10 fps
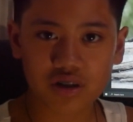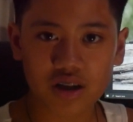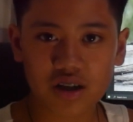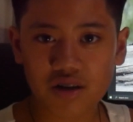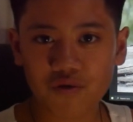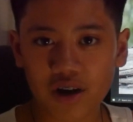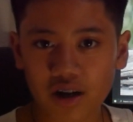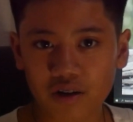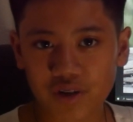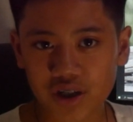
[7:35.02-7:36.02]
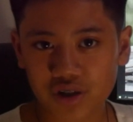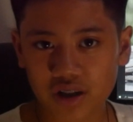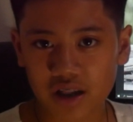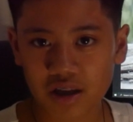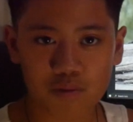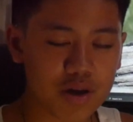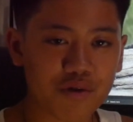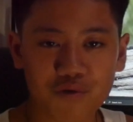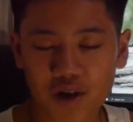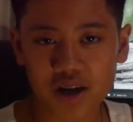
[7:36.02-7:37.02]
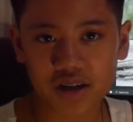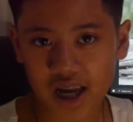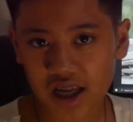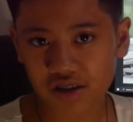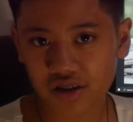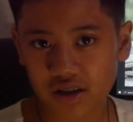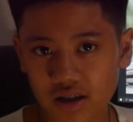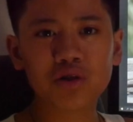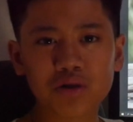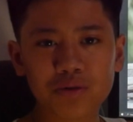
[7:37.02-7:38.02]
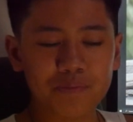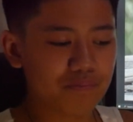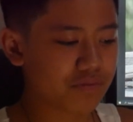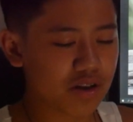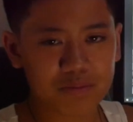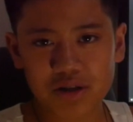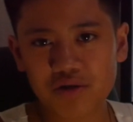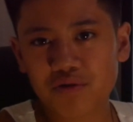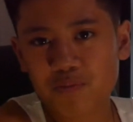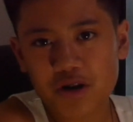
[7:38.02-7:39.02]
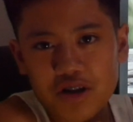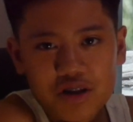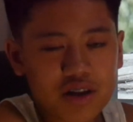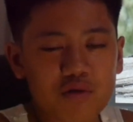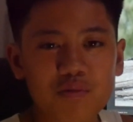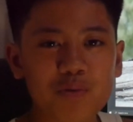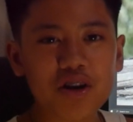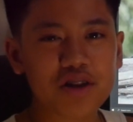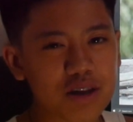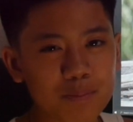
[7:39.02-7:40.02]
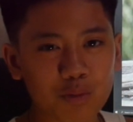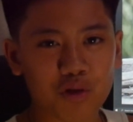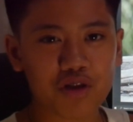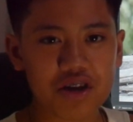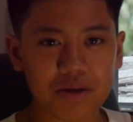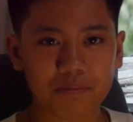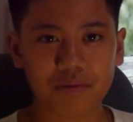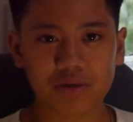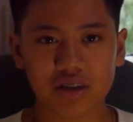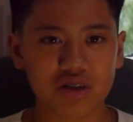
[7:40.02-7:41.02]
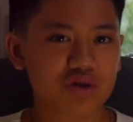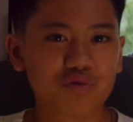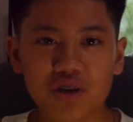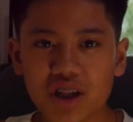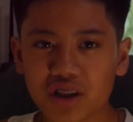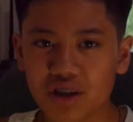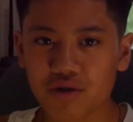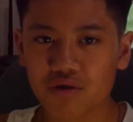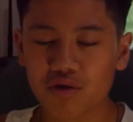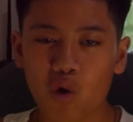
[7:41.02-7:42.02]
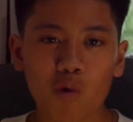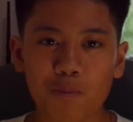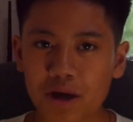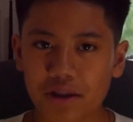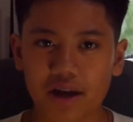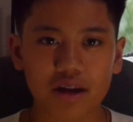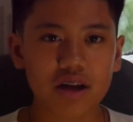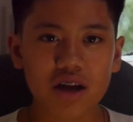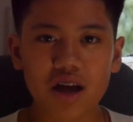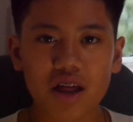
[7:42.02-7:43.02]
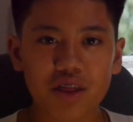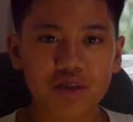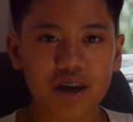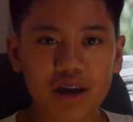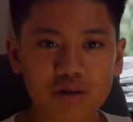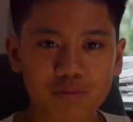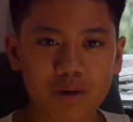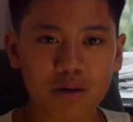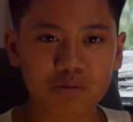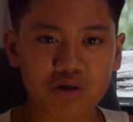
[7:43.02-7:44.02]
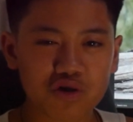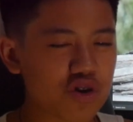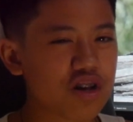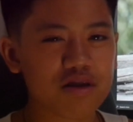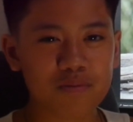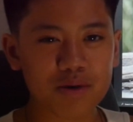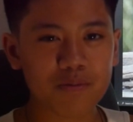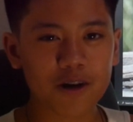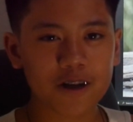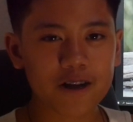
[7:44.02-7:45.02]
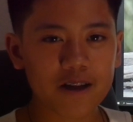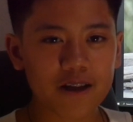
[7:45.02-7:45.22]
they did find out eventually that they're being fed daily. It was a pretty simple theme. I mean, just feeding lizards, hoping that they'll be able to trust me, but